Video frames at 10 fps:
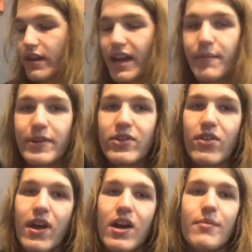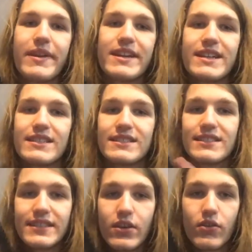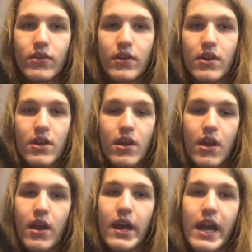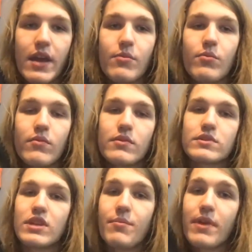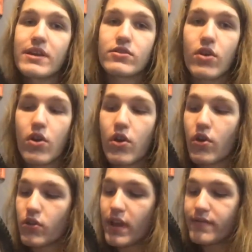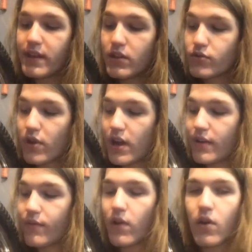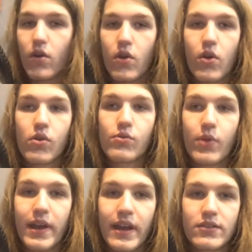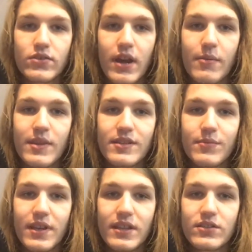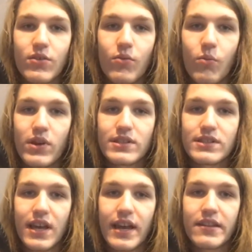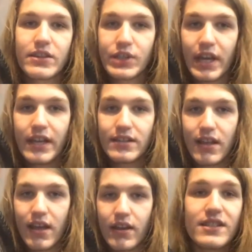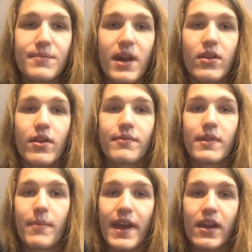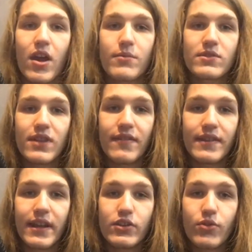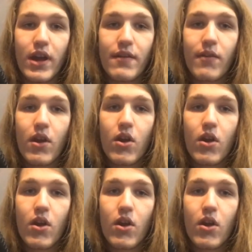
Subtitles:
you gotta make sure the hub is sealed. And some bikes are left-hand drive or right-hand drive. This means what side the chain's on. It doesn't matter if the back hub's left-hand drive